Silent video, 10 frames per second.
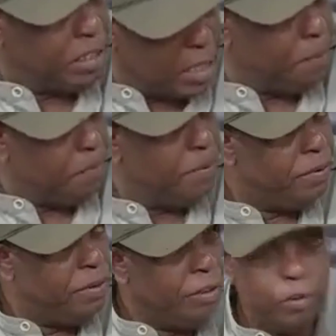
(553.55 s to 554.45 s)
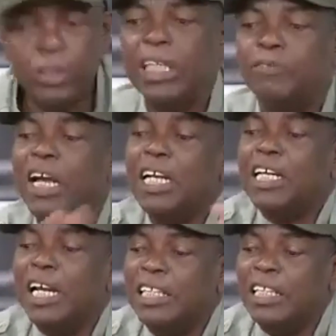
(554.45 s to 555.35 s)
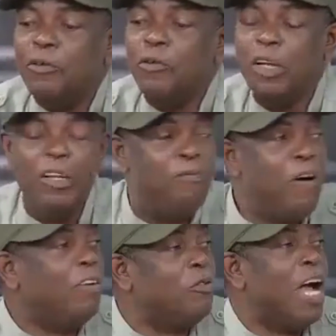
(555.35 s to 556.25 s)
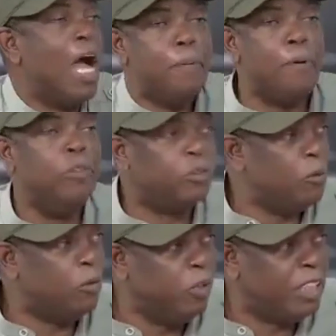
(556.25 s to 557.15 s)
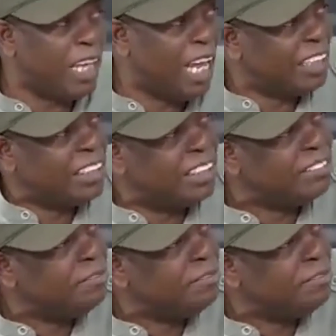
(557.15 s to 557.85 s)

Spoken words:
tape shows us very clearly that, in fact, we are happy with some coup d'etats.